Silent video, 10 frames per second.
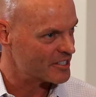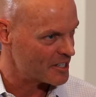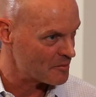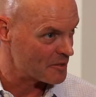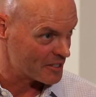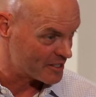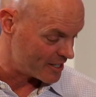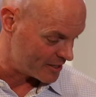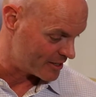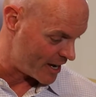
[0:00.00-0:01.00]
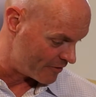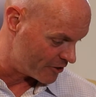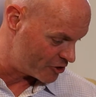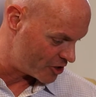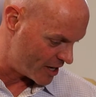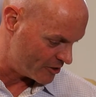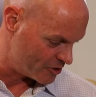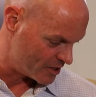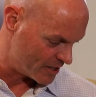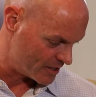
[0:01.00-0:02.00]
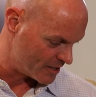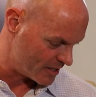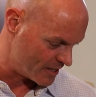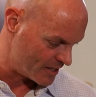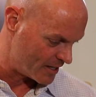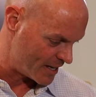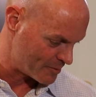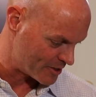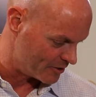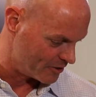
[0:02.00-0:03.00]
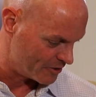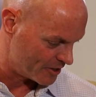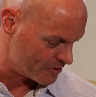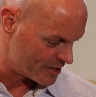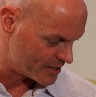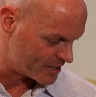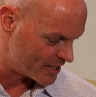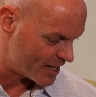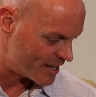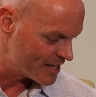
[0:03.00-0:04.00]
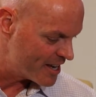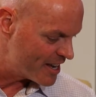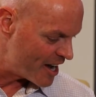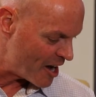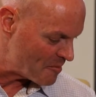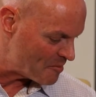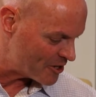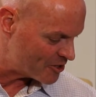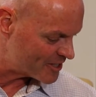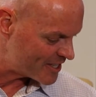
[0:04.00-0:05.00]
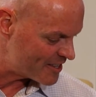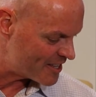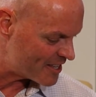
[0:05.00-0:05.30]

team as ever changing, and absolutely we could see that. But you said